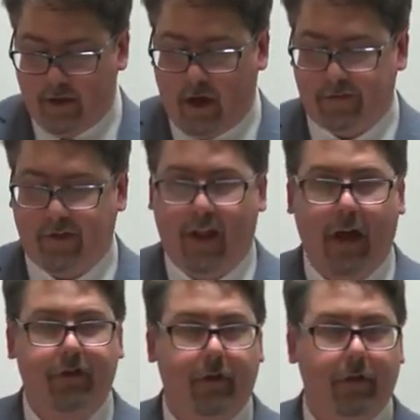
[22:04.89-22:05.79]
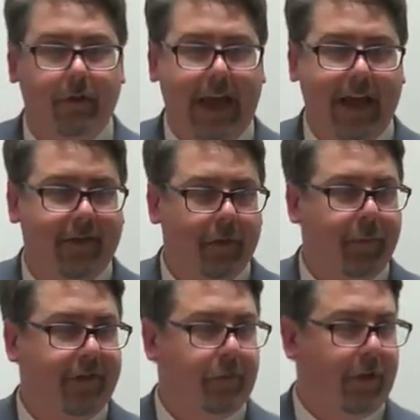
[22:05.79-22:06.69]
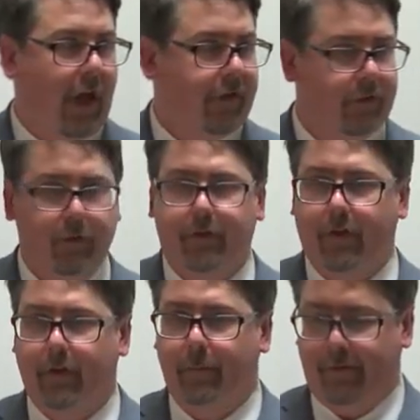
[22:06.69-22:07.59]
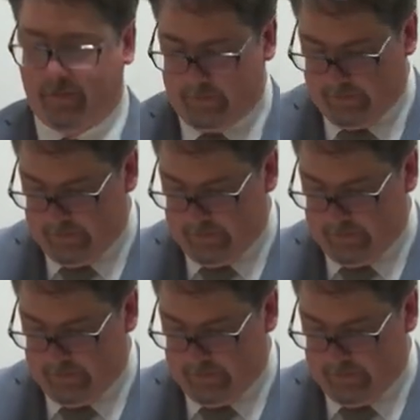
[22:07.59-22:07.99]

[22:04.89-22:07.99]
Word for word: ontological, and epistemological terms.